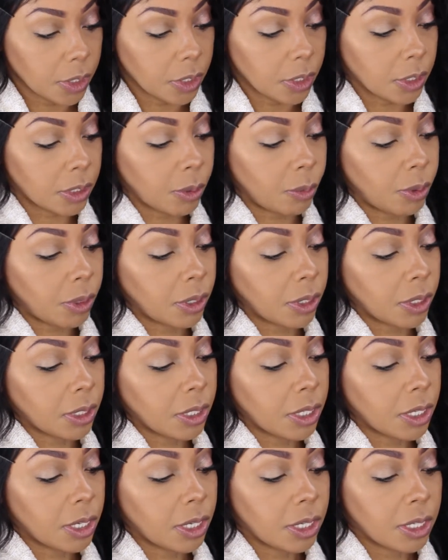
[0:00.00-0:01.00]
So I want to
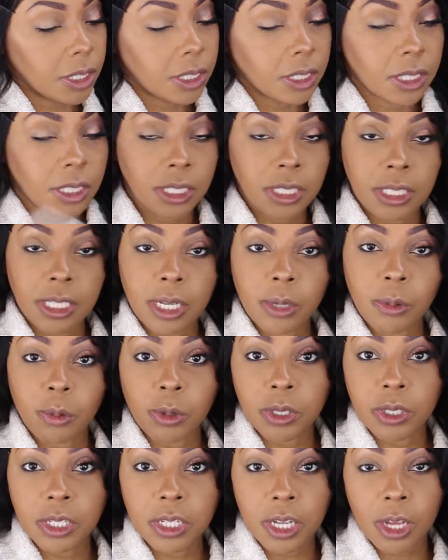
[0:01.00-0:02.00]
stick
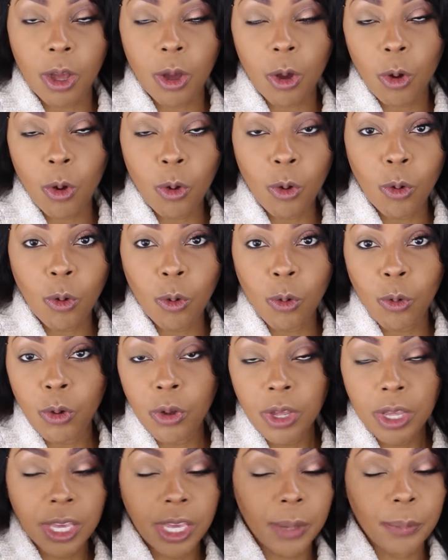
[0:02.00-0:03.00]
with the whole
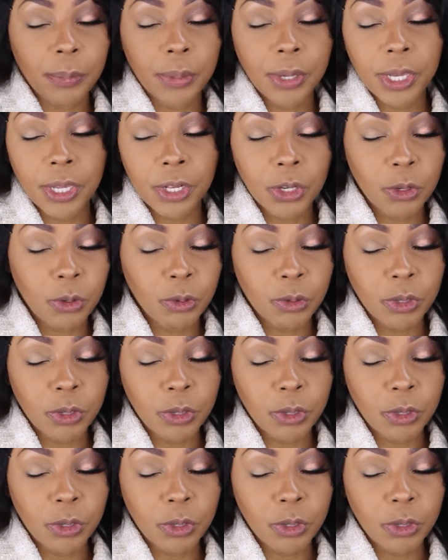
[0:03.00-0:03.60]
it being New